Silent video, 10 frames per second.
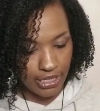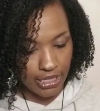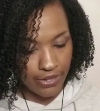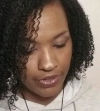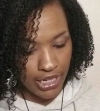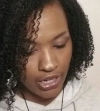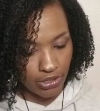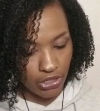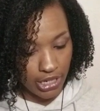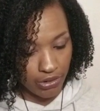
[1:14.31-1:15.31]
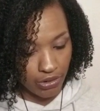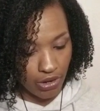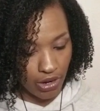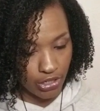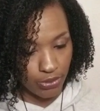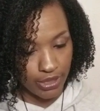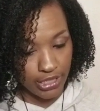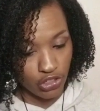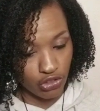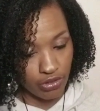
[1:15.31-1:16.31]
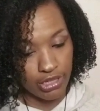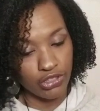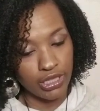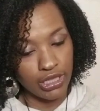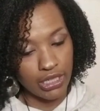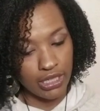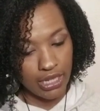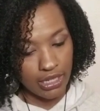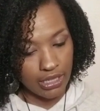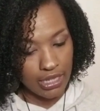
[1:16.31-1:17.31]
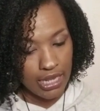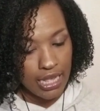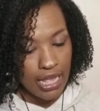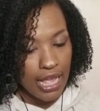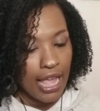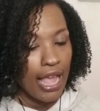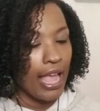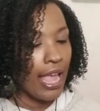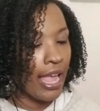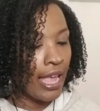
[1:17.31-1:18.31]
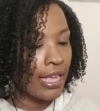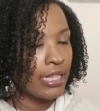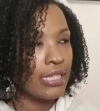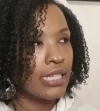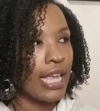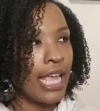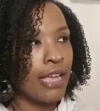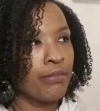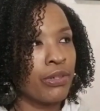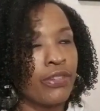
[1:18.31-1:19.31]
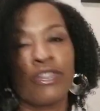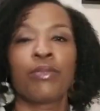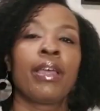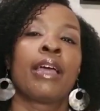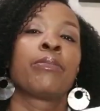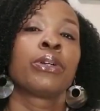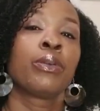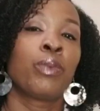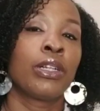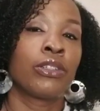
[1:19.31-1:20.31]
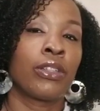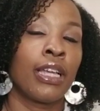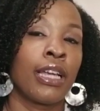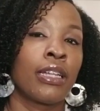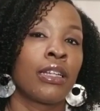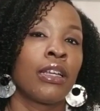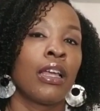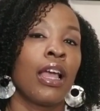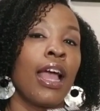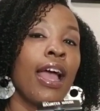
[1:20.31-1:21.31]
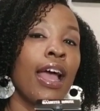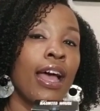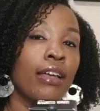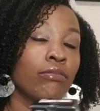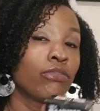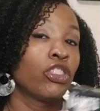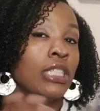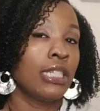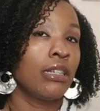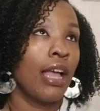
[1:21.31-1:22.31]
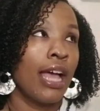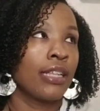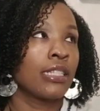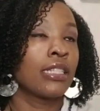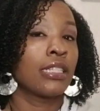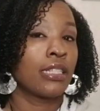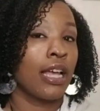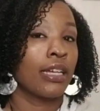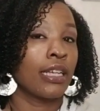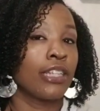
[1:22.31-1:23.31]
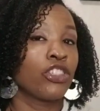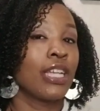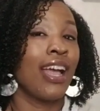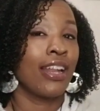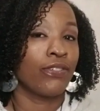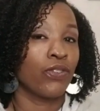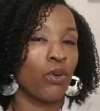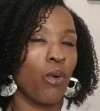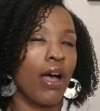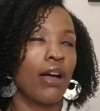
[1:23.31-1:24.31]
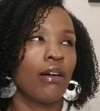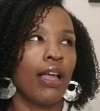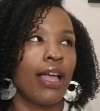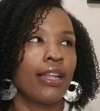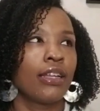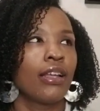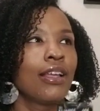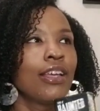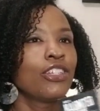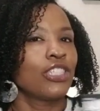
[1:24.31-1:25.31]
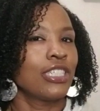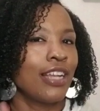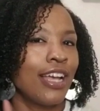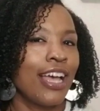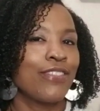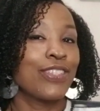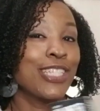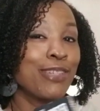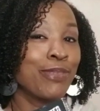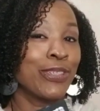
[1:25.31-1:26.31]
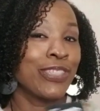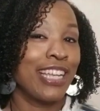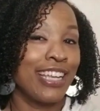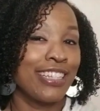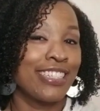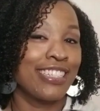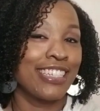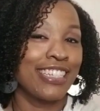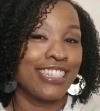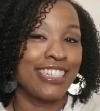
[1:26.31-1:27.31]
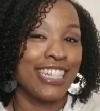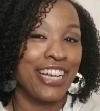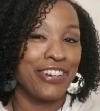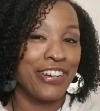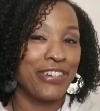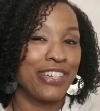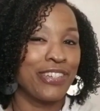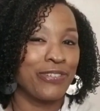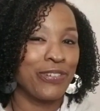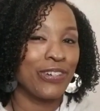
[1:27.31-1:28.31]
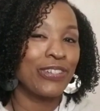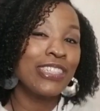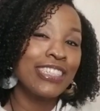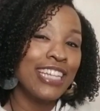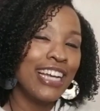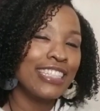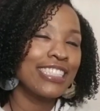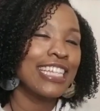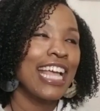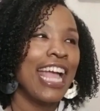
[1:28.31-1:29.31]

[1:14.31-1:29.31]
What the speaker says: It's 78 tarot cards with instruction, it says. And Amber from Amber in Wonderland, she has this deck, and she had it for a while, and she and I have similar taste in tarot and oracle decks.